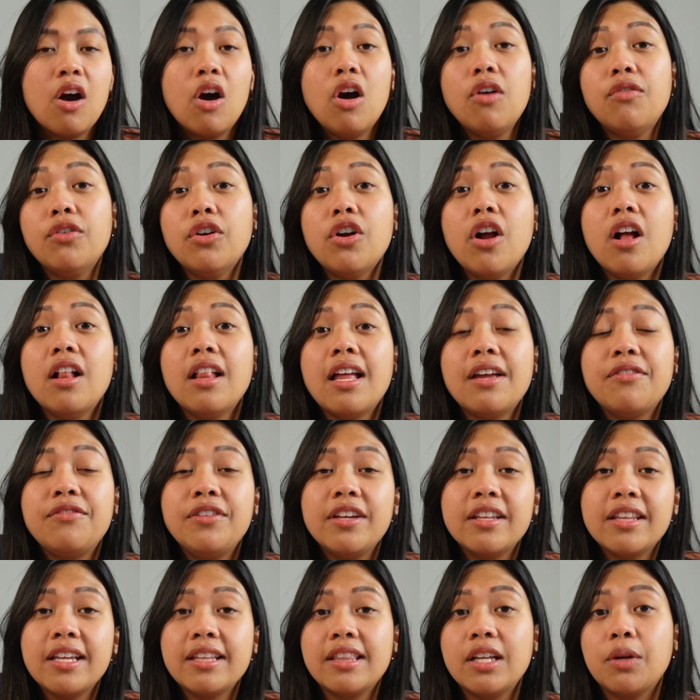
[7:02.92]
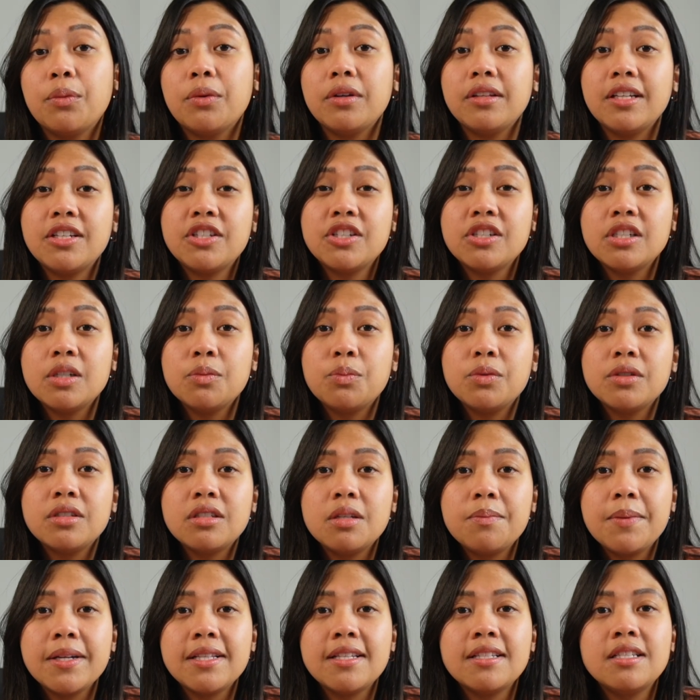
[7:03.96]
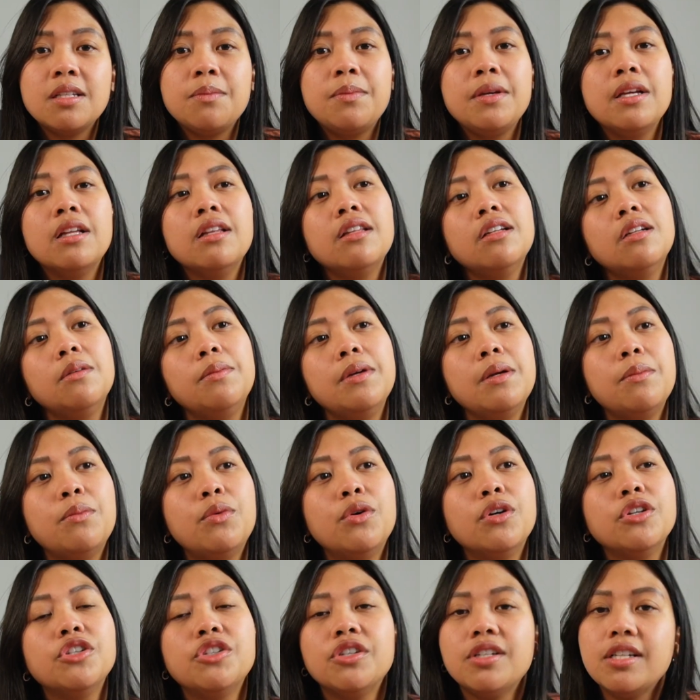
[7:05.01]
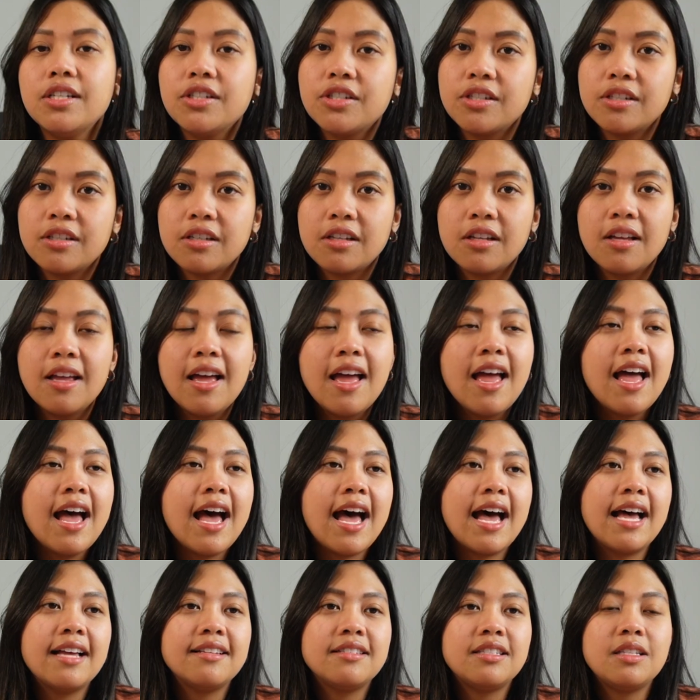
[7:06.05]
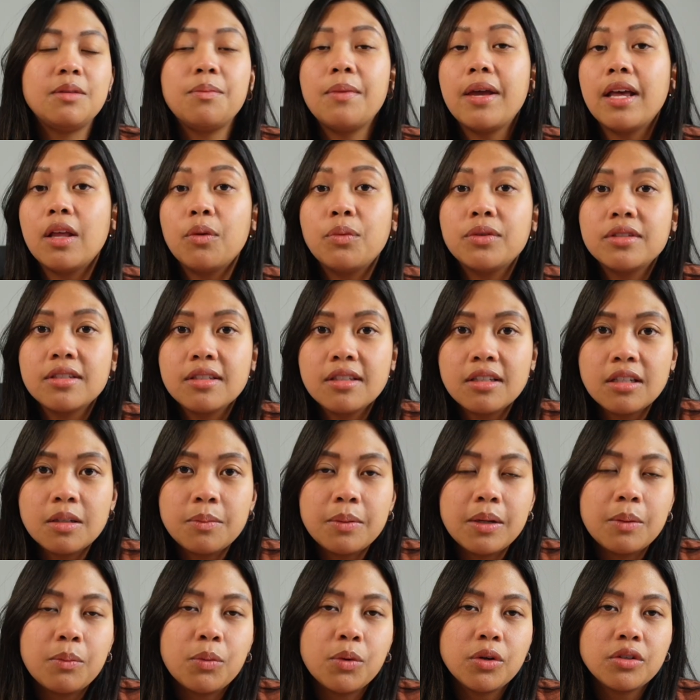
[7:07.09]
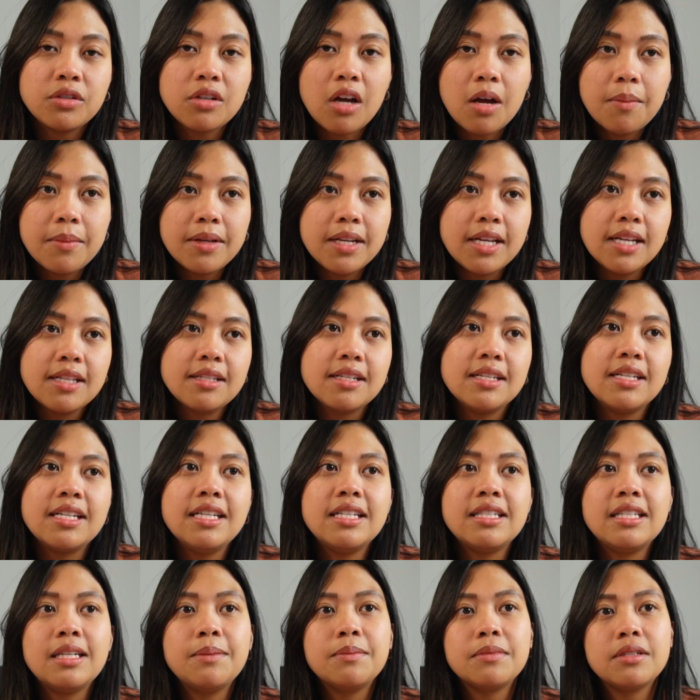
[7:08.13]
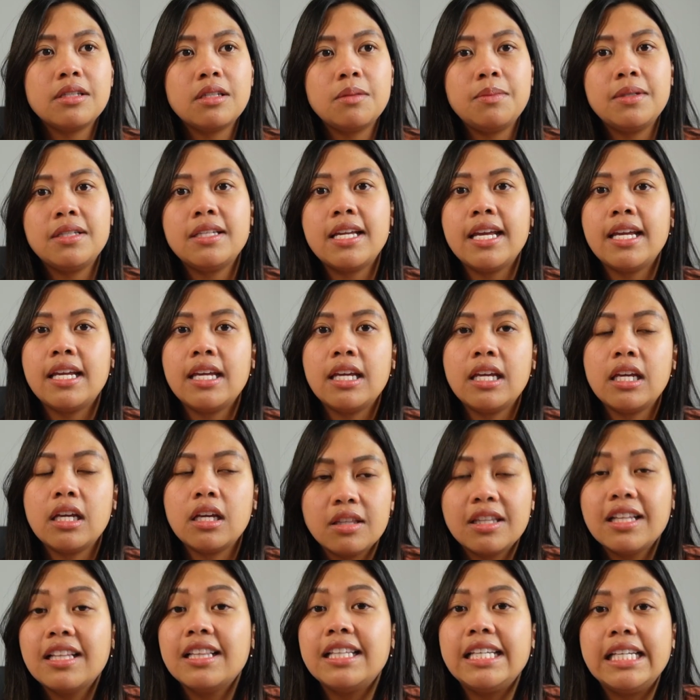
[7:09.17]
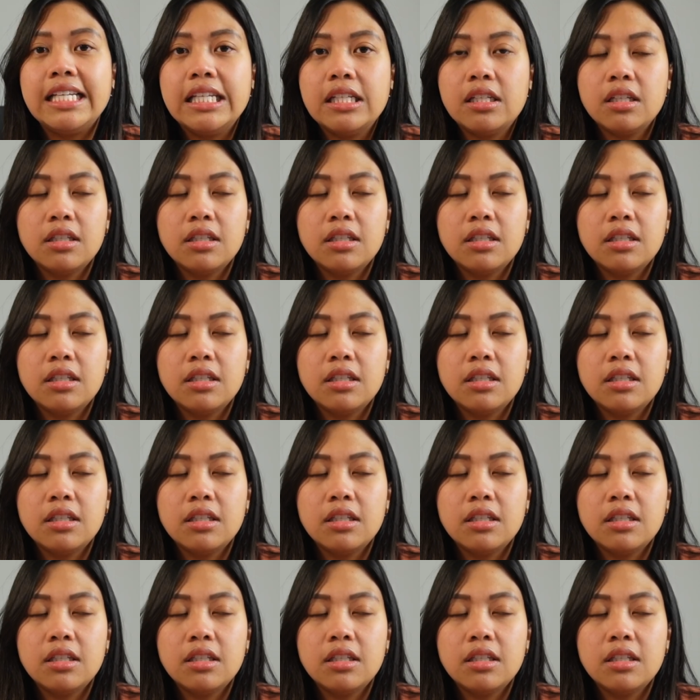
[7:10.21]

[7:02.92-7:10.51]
Overall, I feel that their relationship was depicted to be a little bit more traditional, as the male was a little bit more dominant and he seems to be taking the lead.